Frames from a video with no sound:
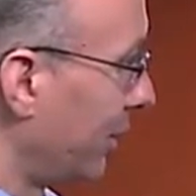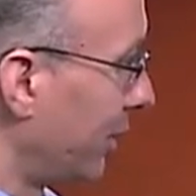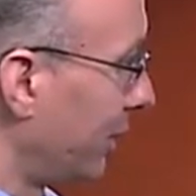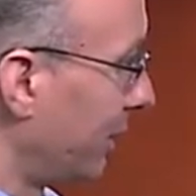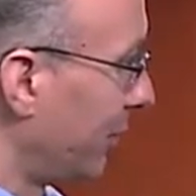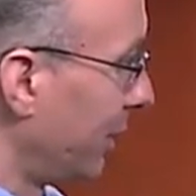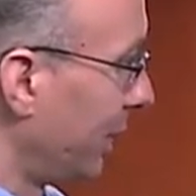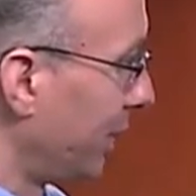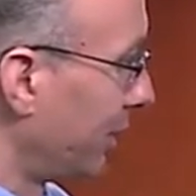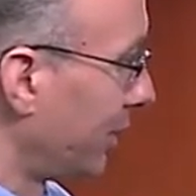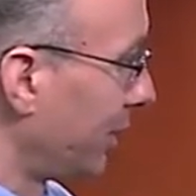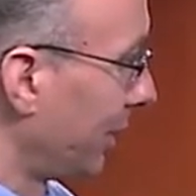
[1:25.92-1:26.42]
to
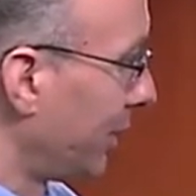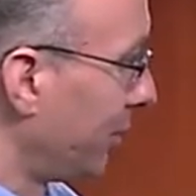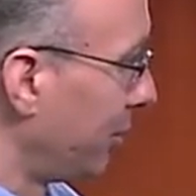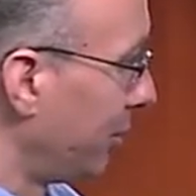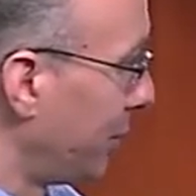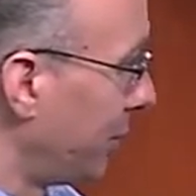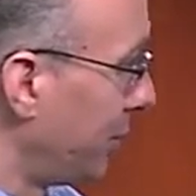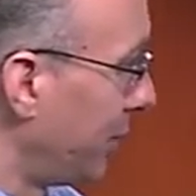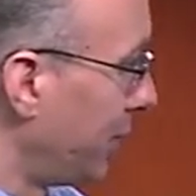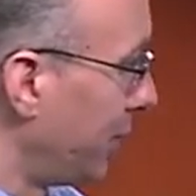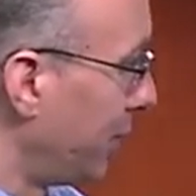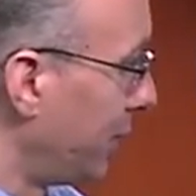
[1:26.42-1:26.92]
the baseline
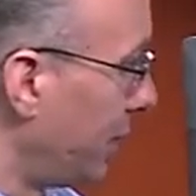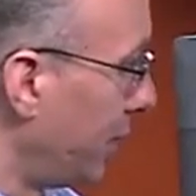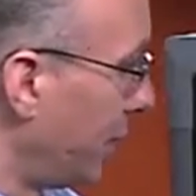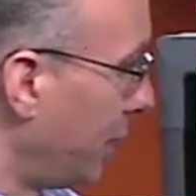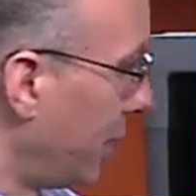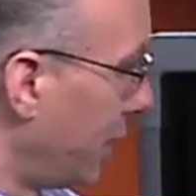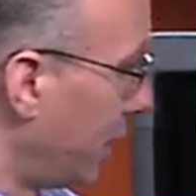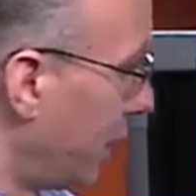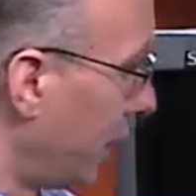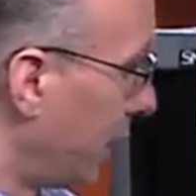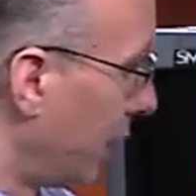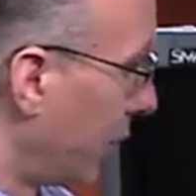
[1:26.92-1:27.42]
period
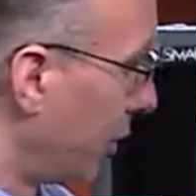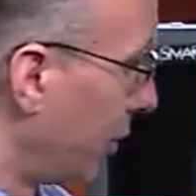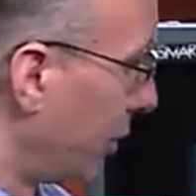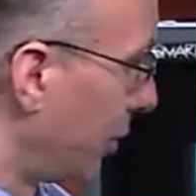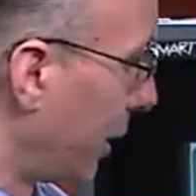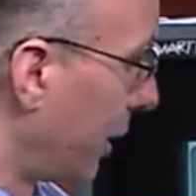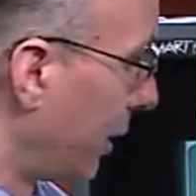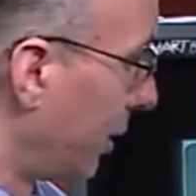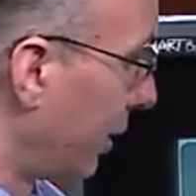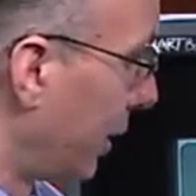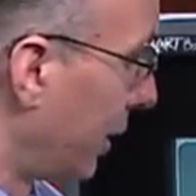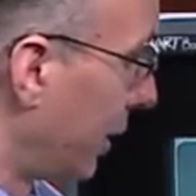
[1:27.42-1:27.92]
of
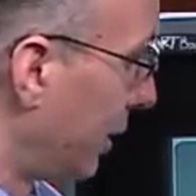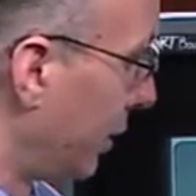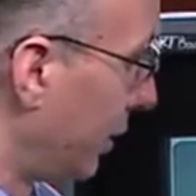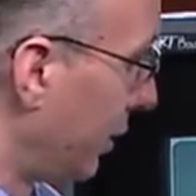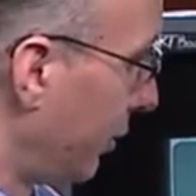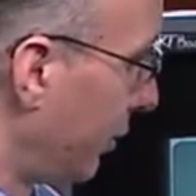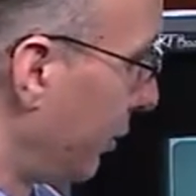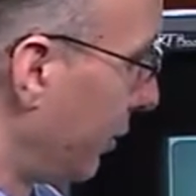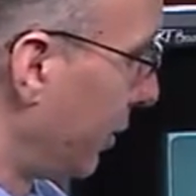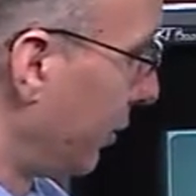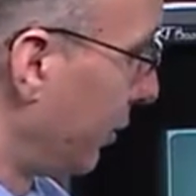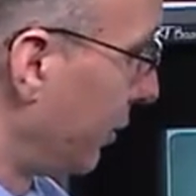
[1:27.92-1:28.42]
about
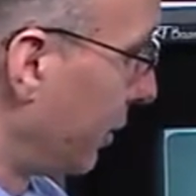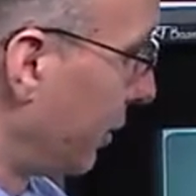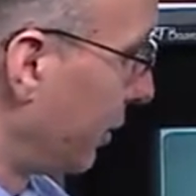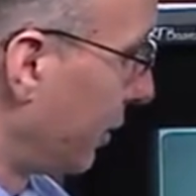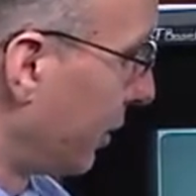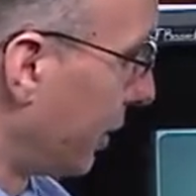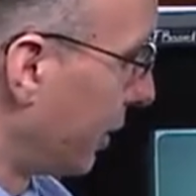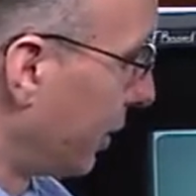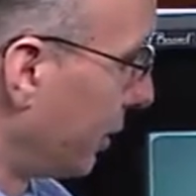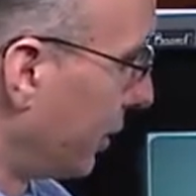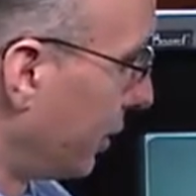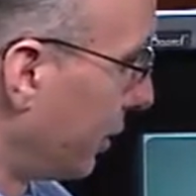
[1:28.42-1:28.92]

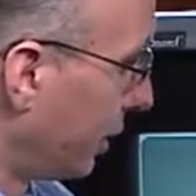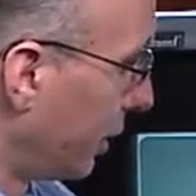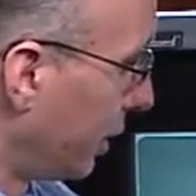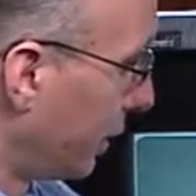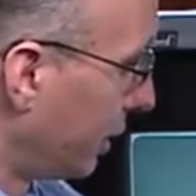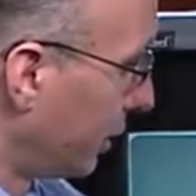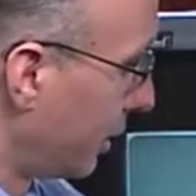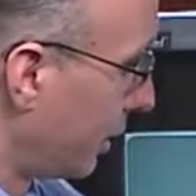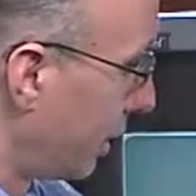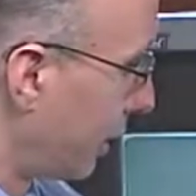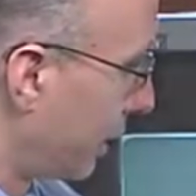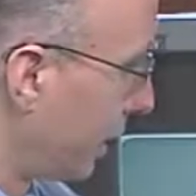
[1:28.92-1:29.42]
1951 to